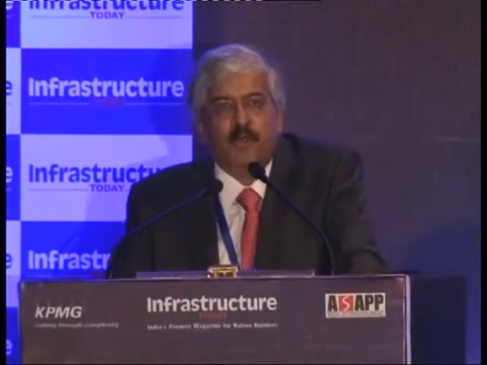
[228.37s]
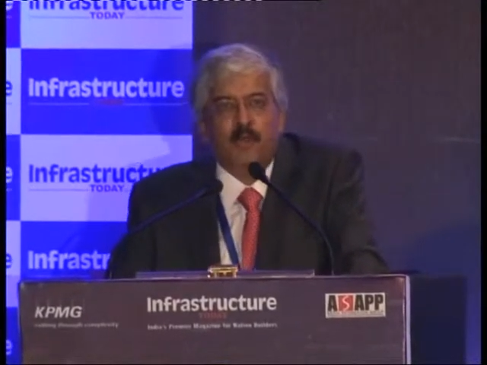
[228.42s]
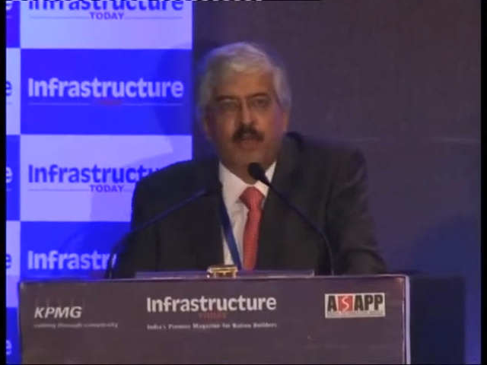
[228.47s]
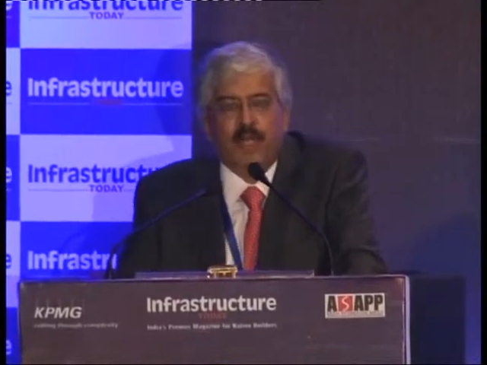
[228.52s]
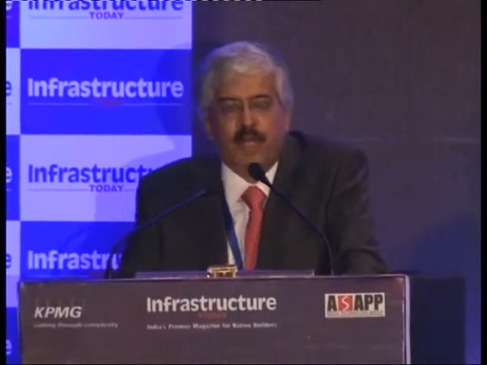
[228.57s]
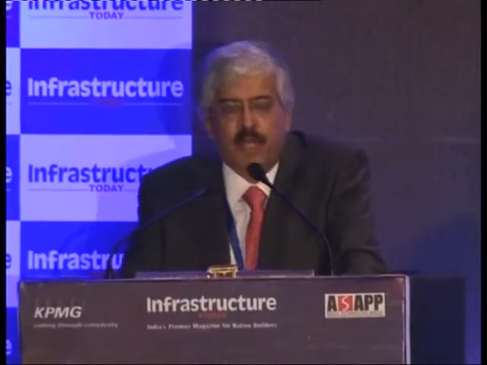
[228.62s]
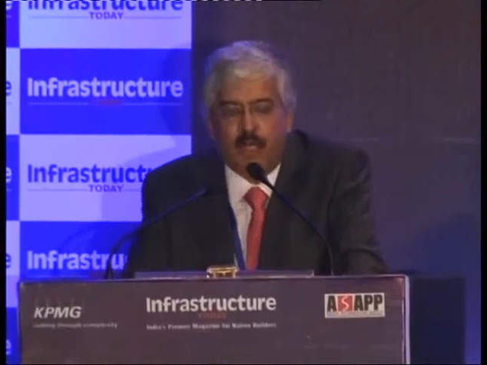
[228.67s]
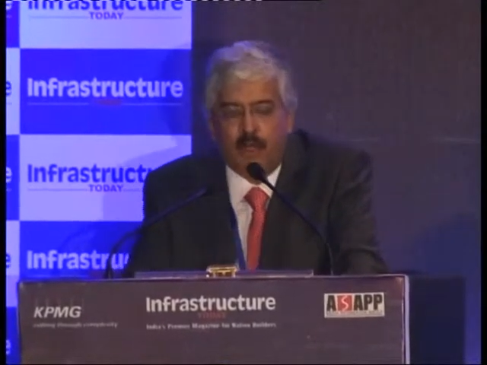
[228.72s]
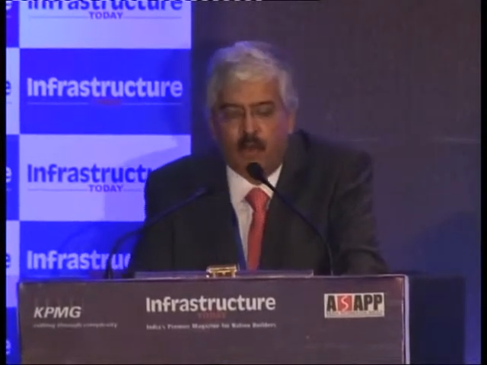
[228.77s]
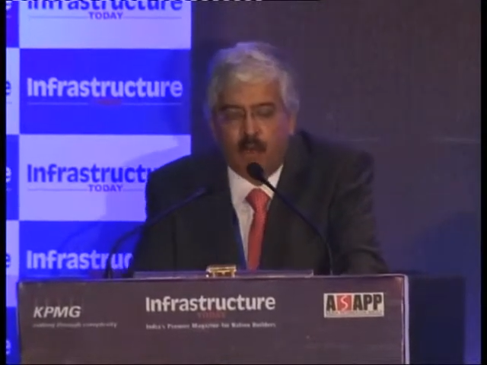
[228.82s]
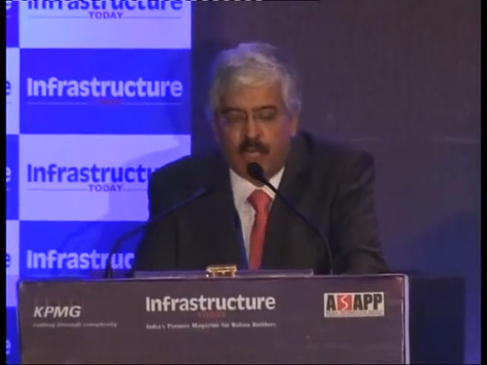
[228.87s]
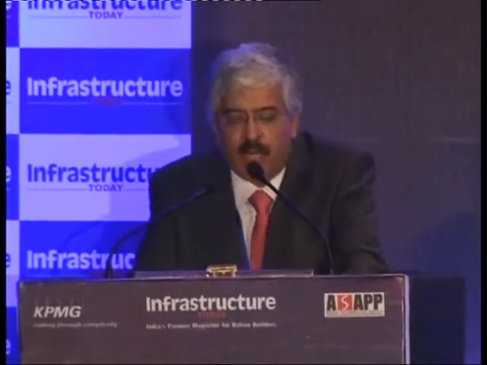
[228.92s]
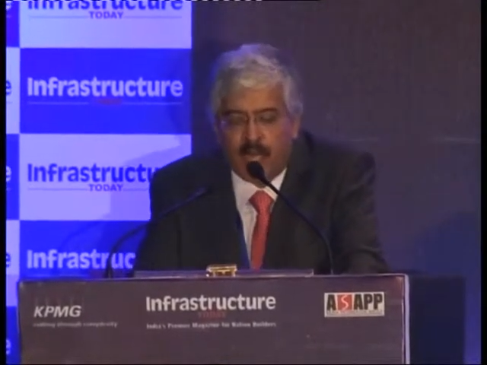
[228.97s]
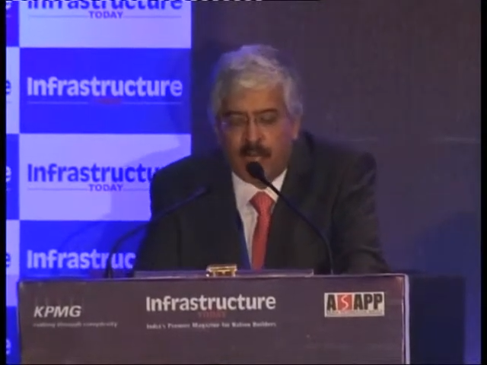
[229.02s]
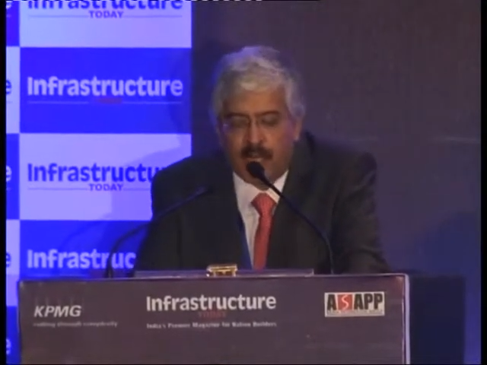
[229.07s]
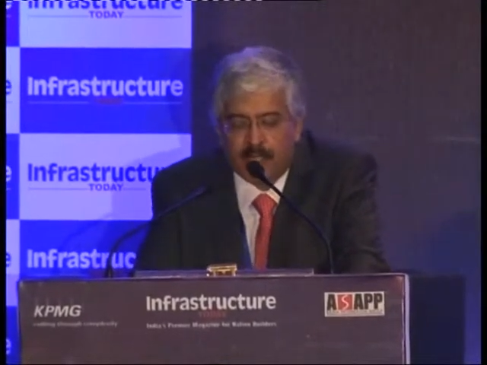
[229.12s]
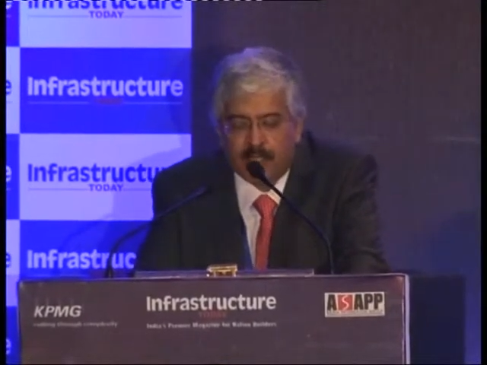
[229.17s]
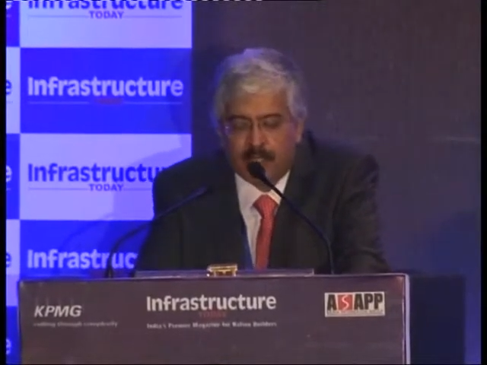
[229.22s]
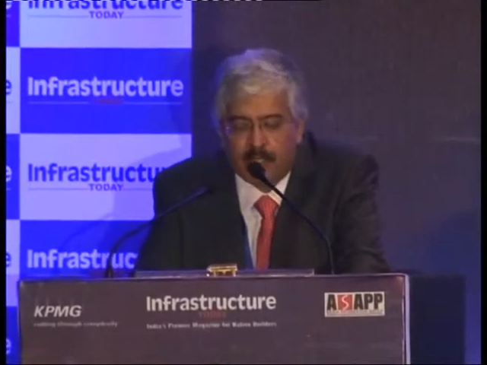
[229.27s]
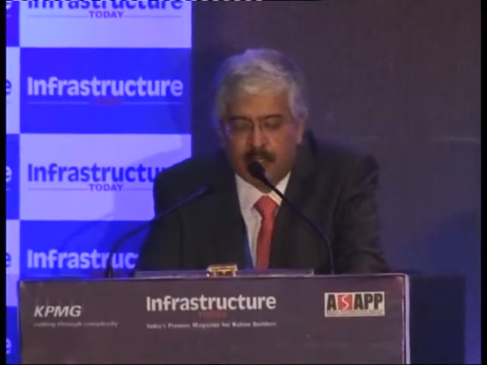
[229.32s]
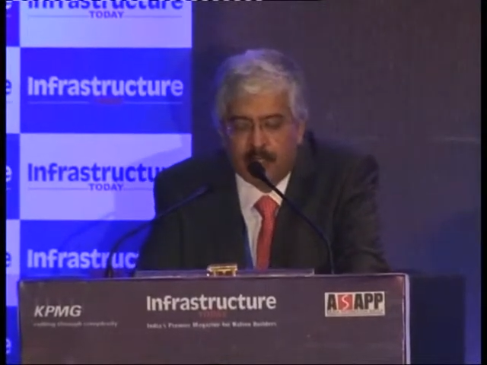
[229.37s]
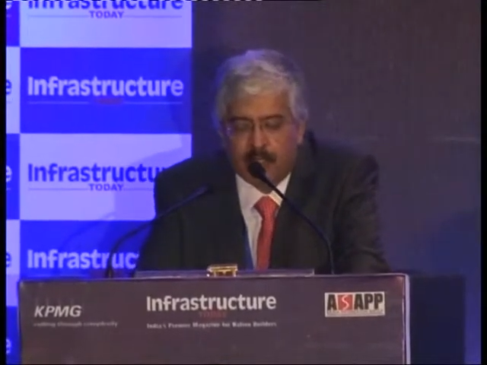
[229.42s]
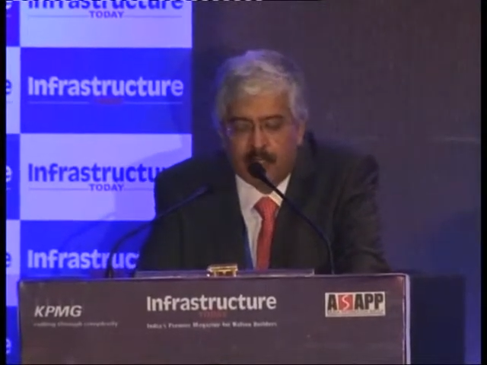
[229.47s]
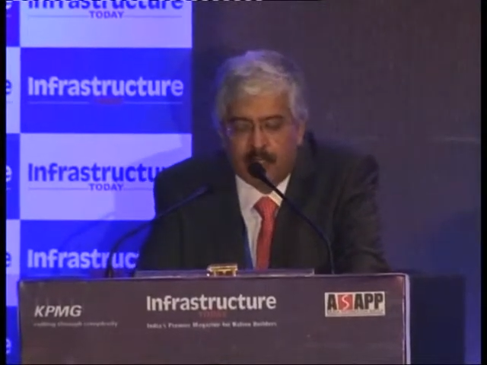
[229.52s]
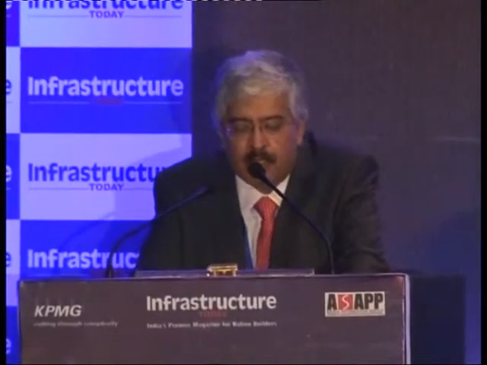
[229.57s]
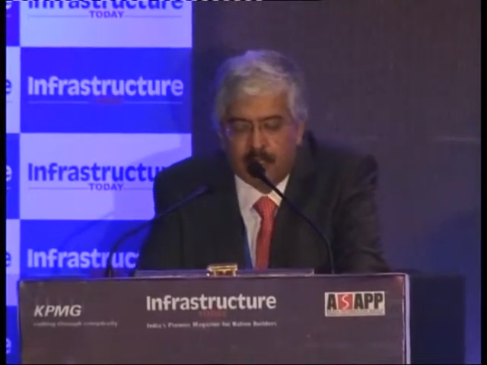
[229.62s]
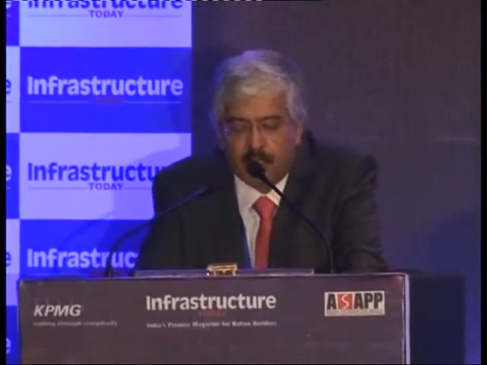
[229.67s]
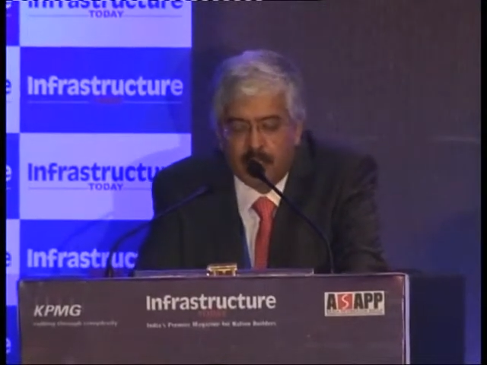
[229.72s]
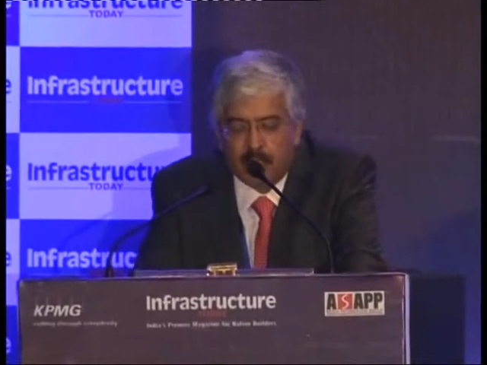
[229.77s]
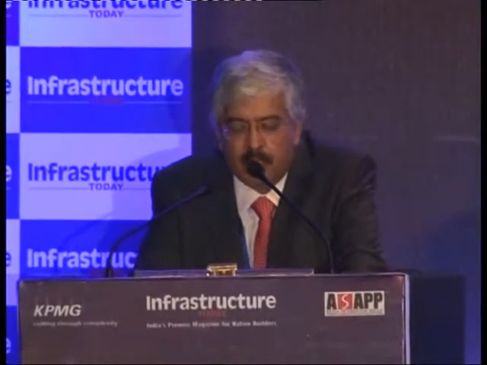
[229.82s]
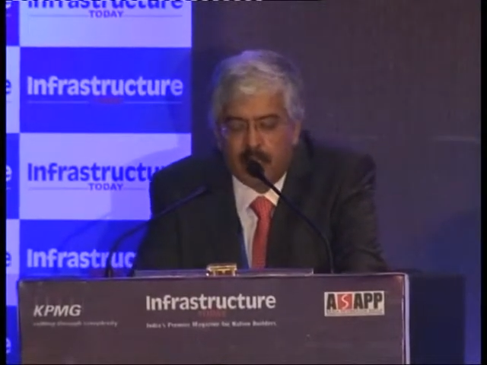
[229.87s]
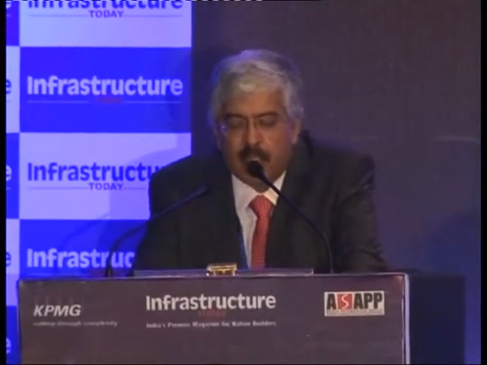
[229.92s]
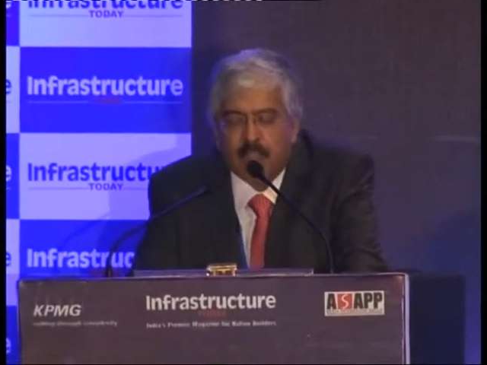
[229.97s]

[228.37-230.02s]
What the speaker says: to re-look at the